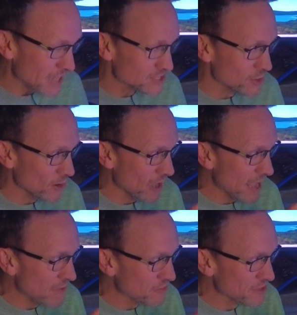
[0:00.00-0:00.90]
So
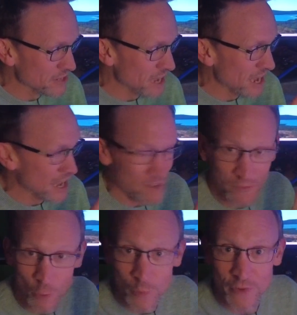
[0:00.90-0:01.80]
everything that
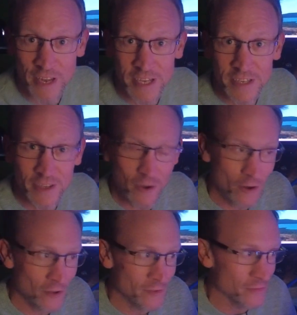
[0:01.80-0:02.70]
I've upgraded
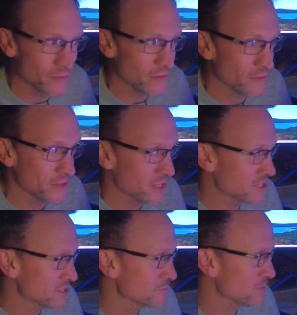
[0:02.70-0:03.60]
on
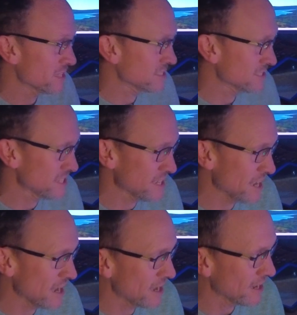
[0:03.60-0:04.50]
this
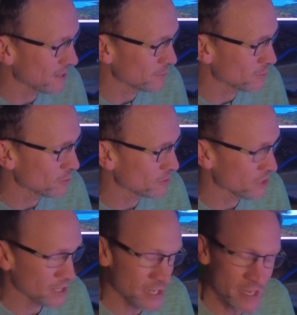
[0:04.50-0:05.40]
PC, I'm going
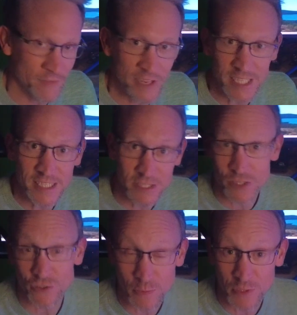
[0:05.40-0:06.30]
to leave links in the
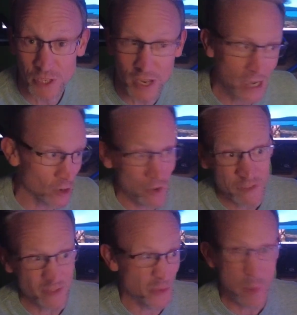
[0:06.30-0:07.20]
description. I've got
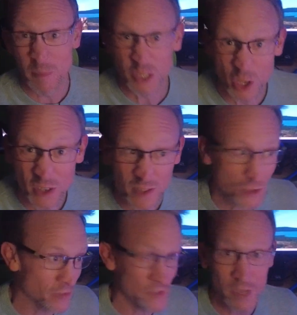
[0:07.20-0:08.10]
everything from Amazon.
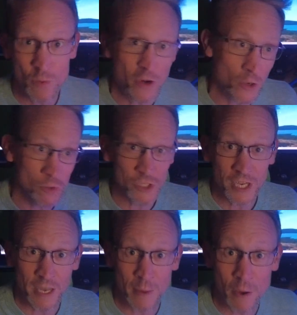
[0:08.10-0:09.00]
So if you want to go
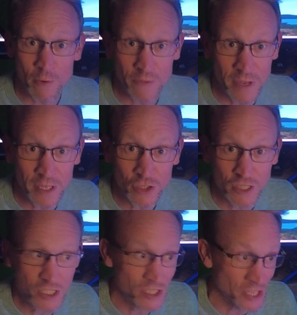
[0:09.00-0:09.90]
check them out, if you're
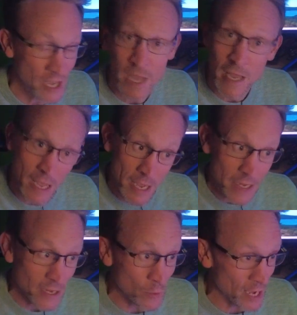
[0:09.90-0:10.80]
interested,
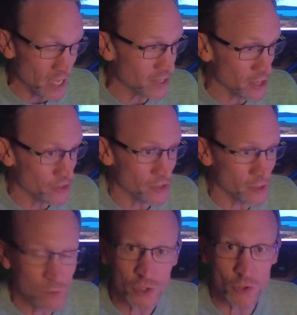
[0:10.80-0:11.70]
you can
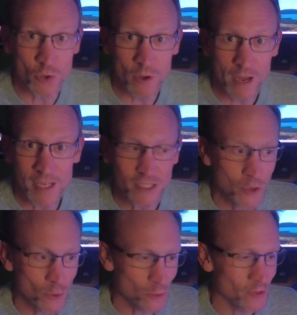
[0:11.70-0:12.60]
do so at
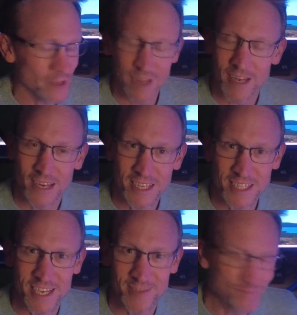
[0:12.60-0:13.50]
your own
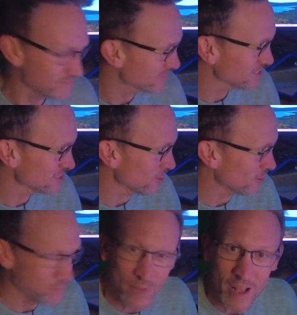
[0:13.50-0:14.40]
leisure. So